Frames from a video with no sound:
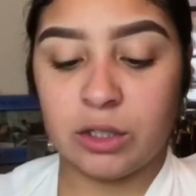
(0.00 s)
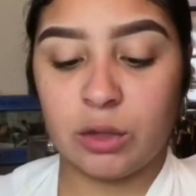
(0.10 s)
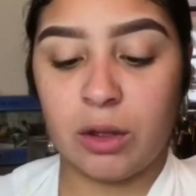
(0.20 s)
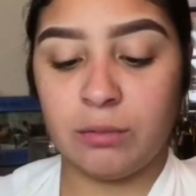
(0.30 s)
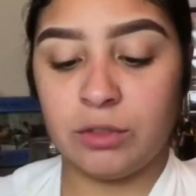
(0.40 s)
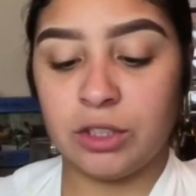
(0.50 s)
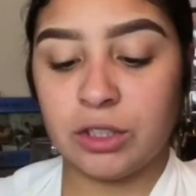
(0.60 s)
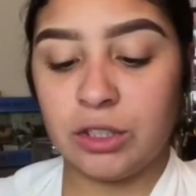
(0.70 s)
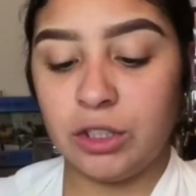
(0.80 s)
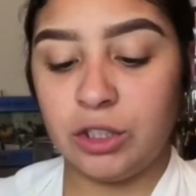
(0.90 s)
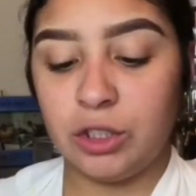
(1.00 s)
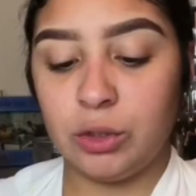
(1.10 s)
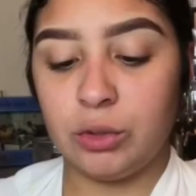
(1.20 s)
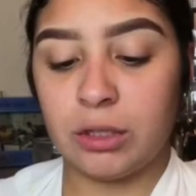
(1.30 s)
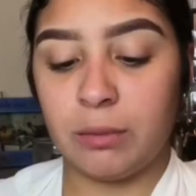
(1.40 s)
So I'm just gonna
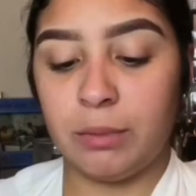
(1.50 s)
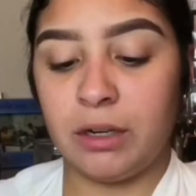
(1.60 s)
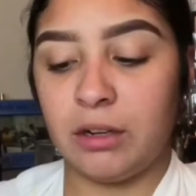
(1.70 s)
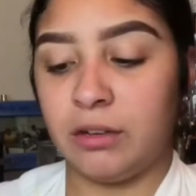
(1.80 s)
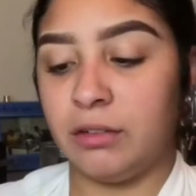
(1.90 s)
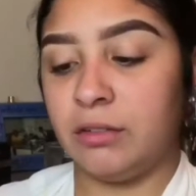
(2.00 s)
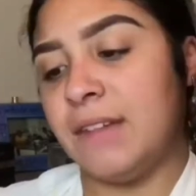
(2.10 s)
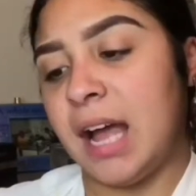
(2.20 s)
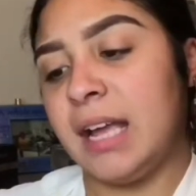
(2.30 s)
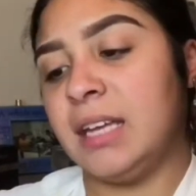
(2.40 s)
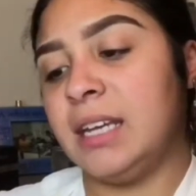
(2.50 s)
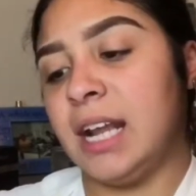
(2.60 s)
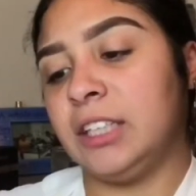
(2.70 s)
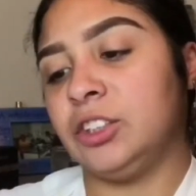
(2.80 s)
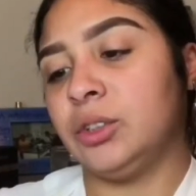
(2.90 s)
use a bit of Via
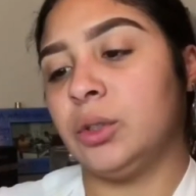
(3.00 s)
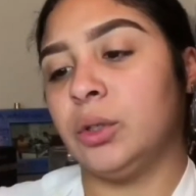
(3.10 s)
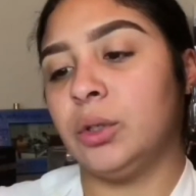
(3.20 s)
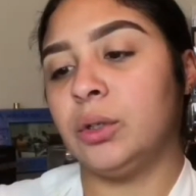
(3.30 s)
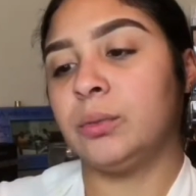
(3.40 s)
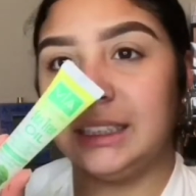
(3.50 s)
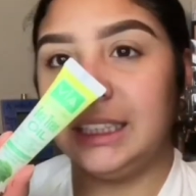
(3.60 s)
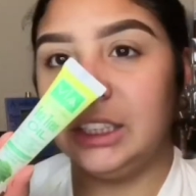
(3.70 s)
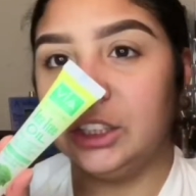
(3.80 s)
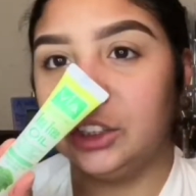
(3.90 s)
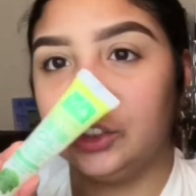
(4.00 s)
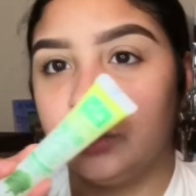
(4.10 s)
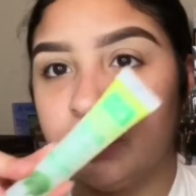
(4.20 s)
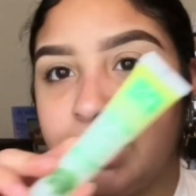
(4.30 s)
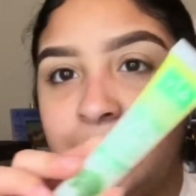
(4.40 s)
Natural Tea
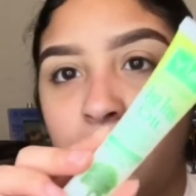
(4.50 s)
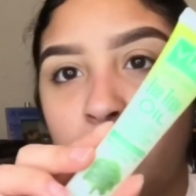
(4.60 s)
Tree